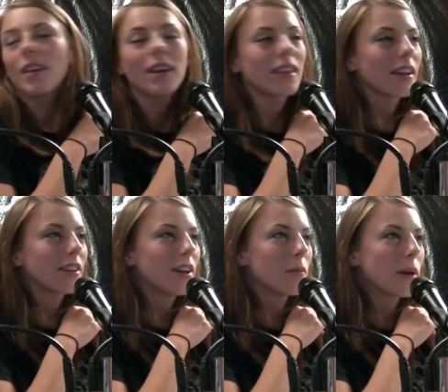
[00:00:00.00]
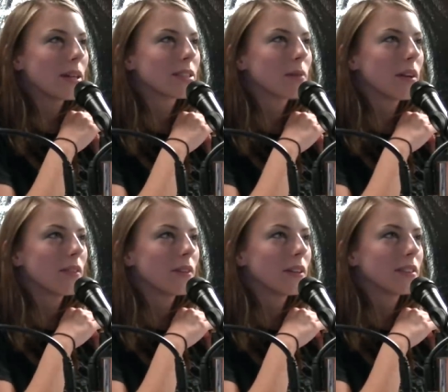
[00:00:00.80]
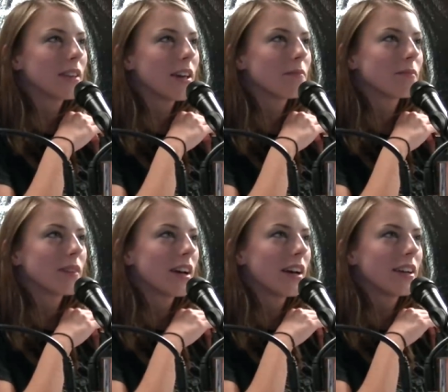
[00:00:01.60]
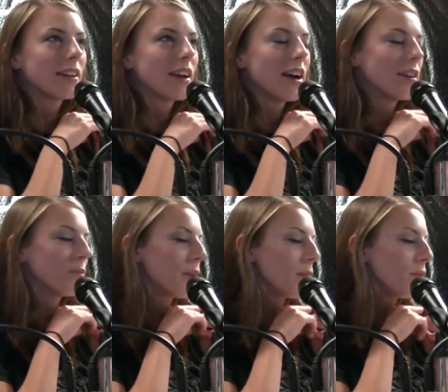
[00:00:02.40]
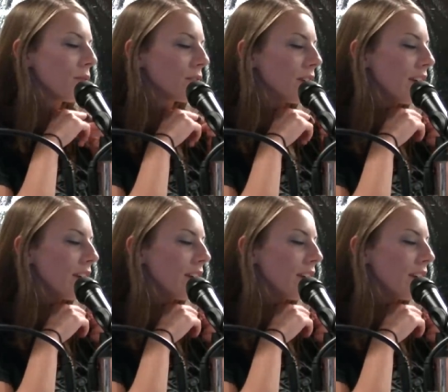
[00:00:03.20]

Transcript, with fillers: I think a lot of parents probably feel the same. I I don't blame you for saying